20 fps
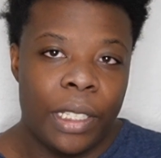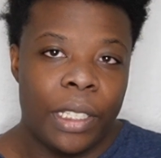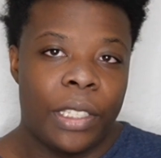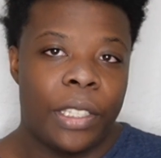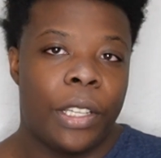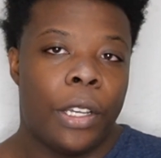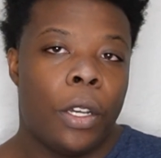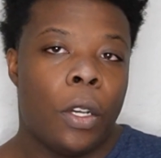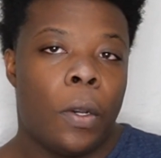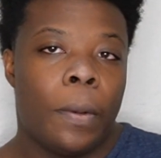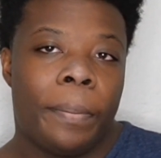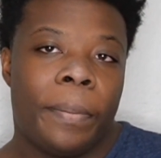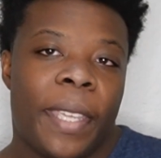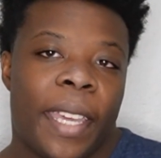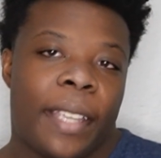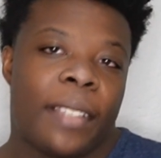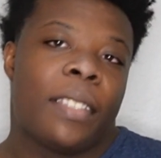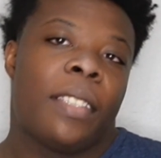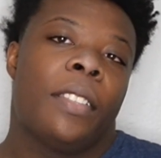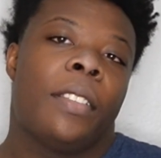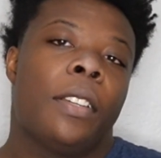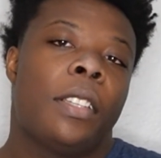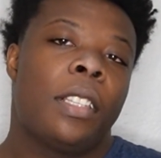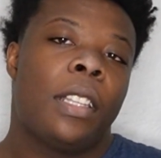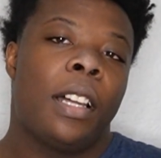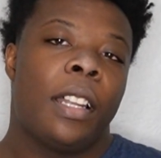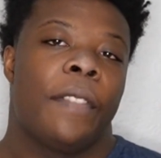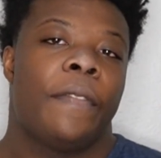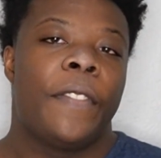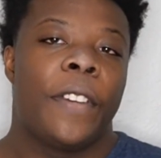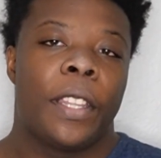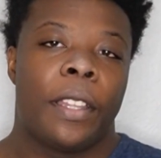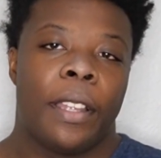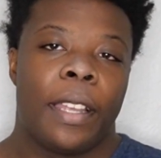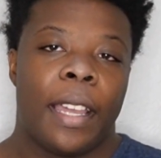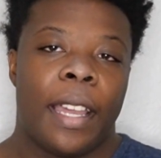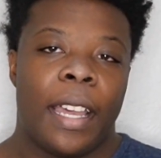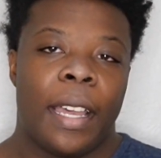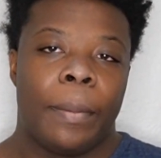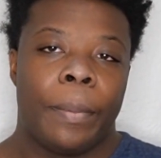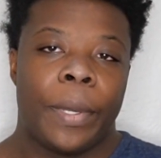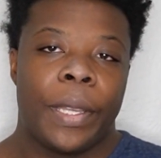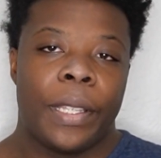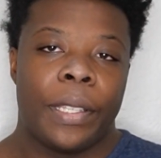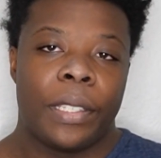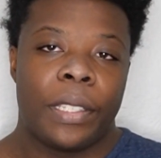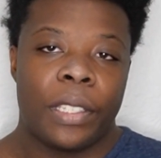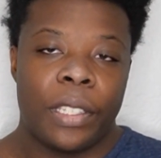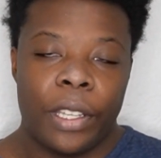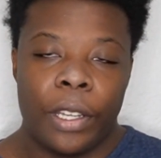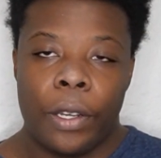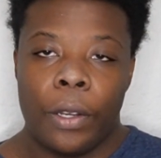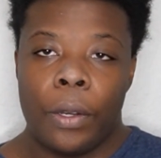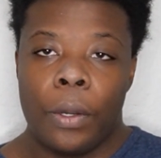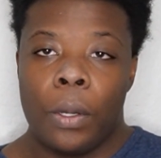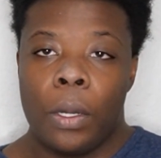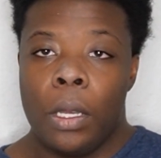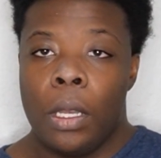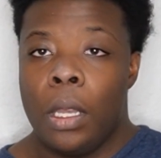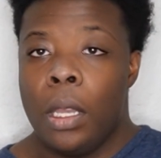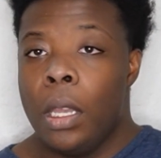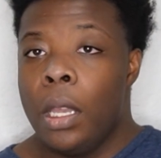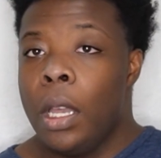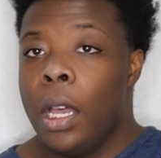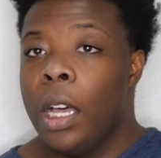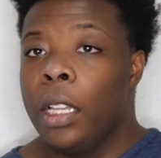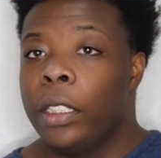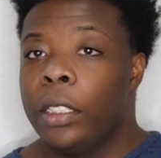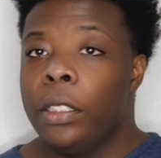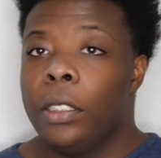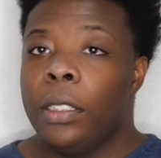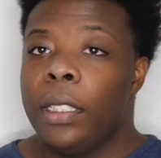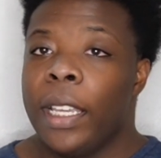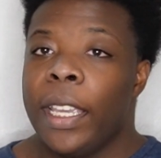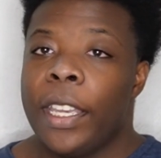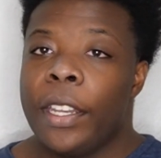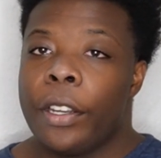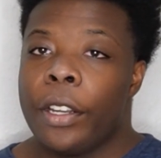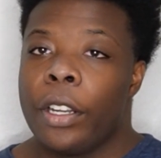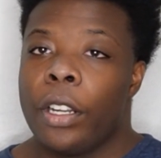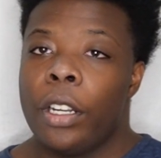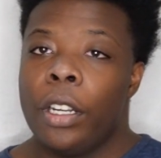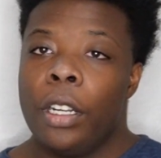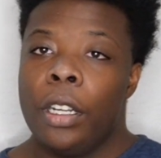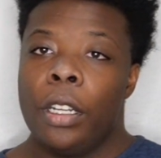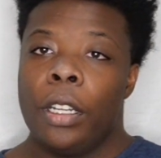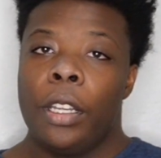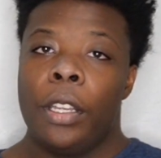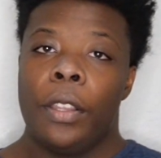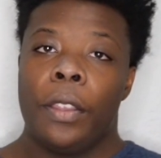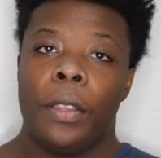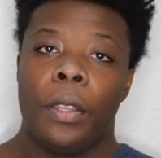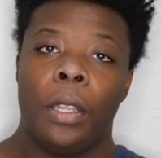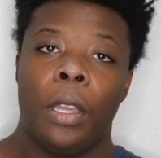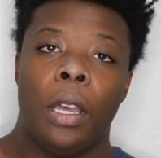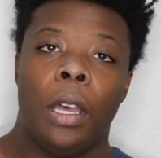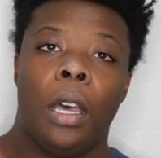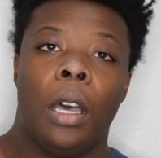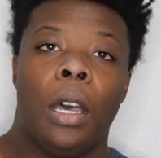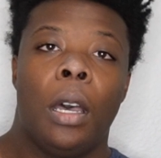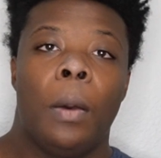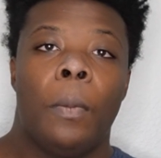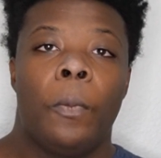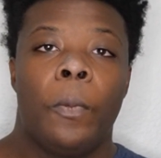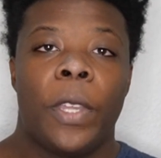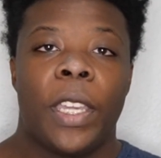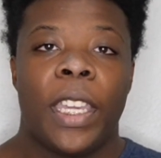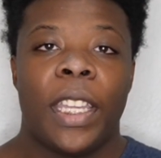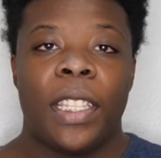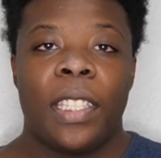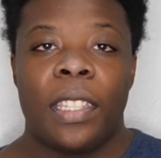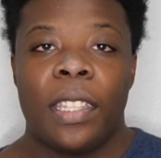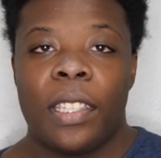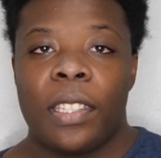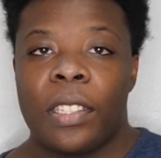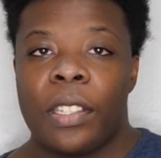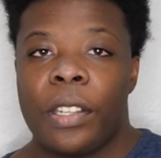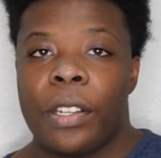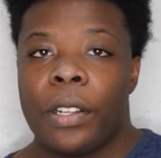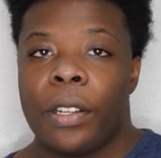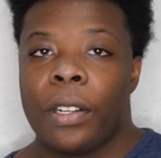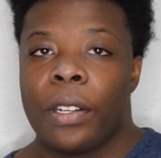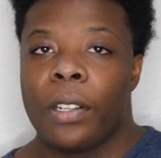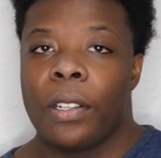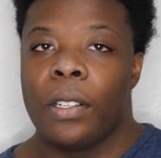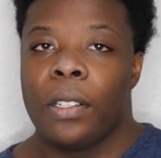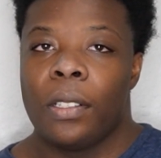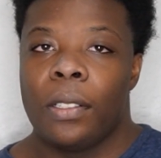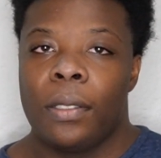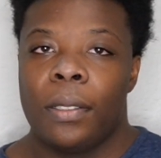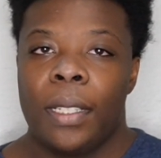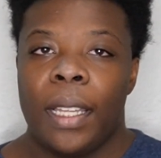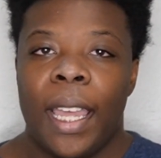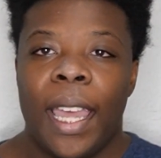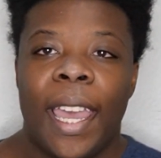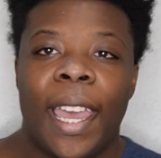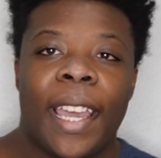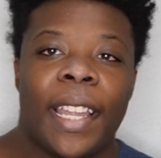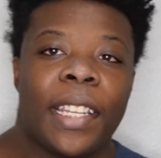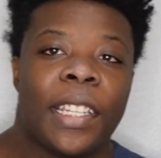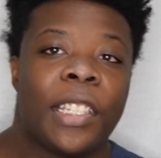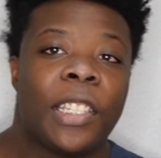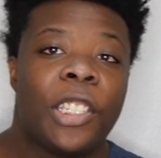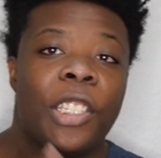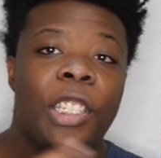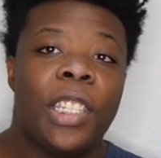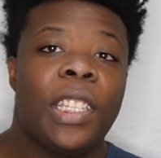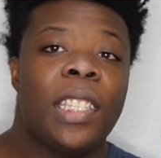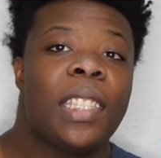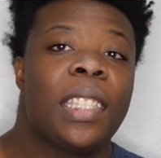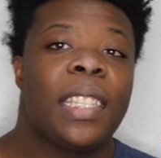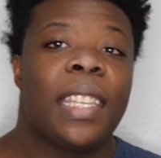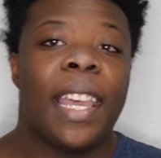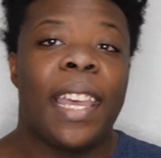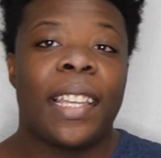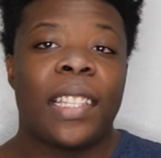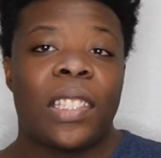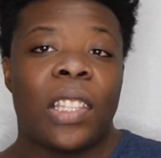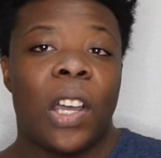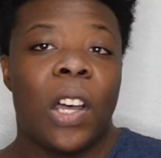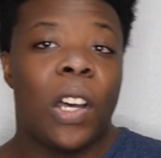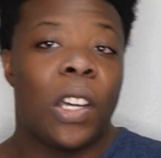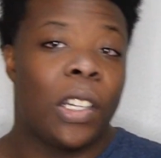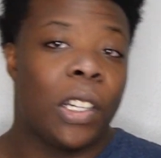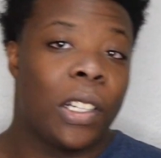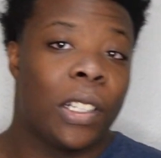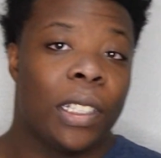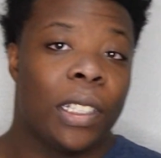So yes, there's a lot of filler that happens. So a little later, we get to this girl, and she's next on our